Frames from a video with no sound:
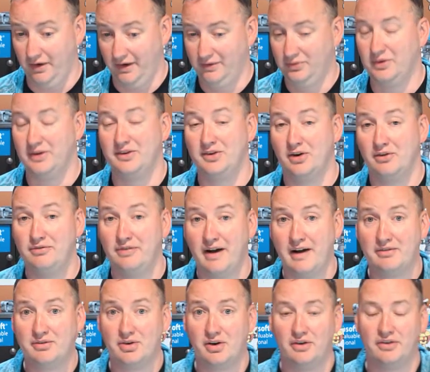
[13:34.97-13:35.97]
right? That's why it's called
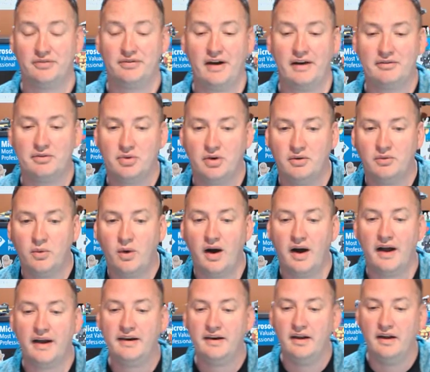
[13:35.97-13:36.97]
512. It's 512
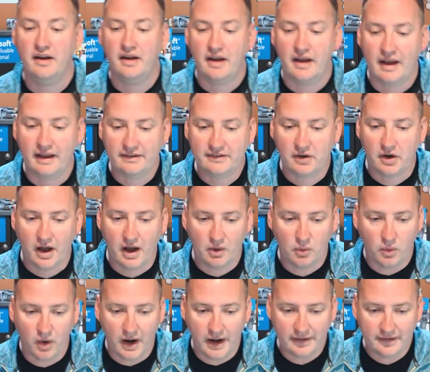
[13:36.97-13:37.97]
wide. And so how
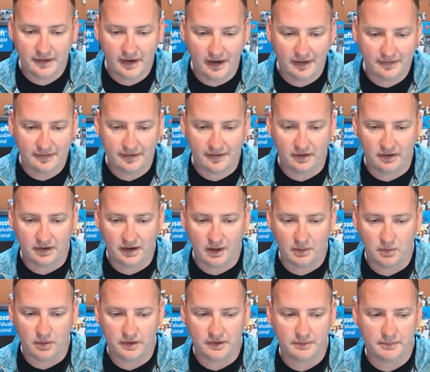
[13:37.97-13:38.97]
wide did I tell it I
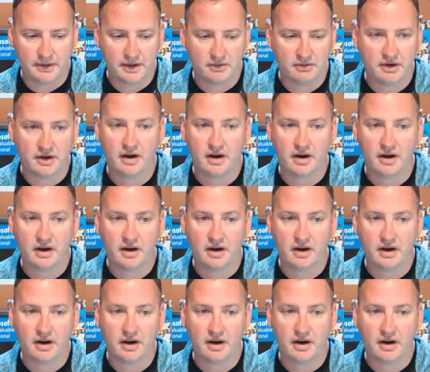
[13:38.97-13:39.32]
wanted to be over